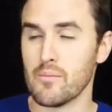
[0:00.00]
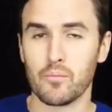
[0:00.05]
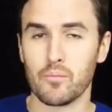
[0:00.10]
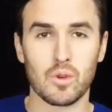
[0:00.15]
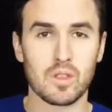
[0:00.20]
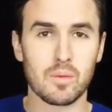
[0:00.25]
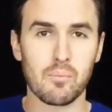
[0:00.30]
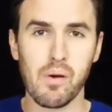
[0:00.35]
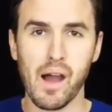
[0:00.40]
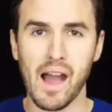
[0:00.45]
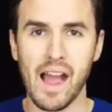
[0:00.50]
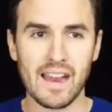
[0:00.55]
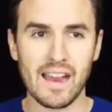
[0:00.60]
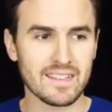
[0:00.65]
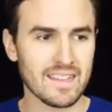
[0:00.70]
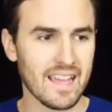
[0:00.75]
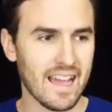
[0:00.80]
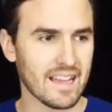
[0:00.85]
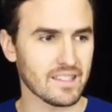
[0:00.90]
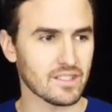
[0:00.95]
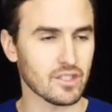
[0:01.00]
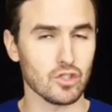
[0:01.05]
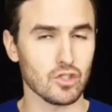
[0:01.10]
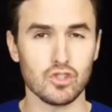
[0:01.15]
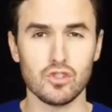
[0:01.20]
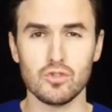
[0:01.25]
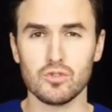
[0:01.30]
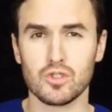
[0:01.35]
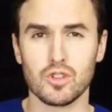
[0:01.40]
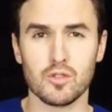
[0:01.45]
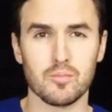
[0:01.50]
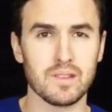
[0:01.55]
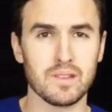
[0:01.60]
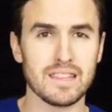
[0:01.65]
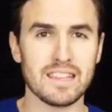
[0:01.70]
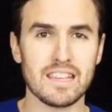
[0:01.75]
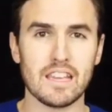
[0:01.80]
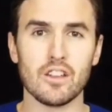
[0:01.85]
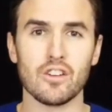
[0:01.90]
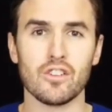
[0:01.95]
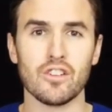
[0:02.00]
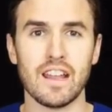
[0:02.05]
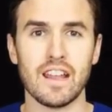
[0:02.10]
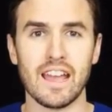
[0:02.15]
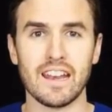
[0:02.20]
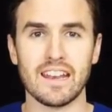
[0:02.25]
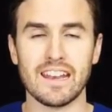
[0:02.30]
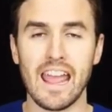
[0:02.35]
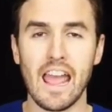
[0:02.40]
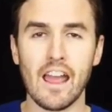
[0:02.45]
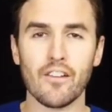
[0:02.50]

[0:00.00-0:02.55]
with podcasts and YouTube and the internet and